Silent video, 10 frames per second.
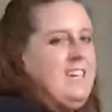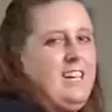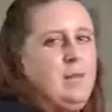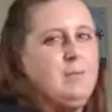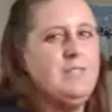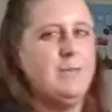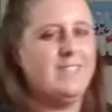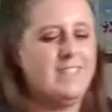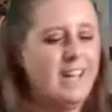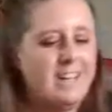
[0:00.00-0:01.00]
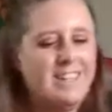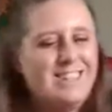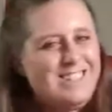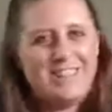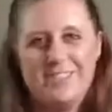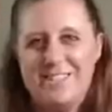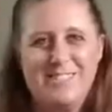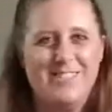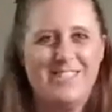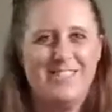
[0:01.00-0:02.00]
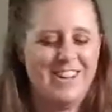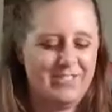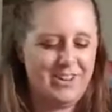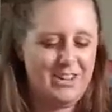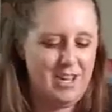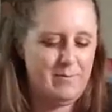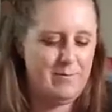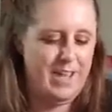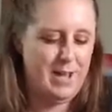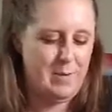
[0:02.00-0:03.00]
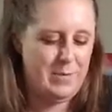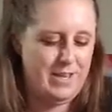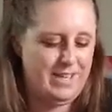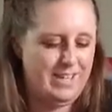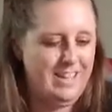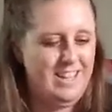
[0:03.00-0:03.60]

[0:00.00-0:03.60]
I'm so excited. It's like Christmas whenever you get makeup and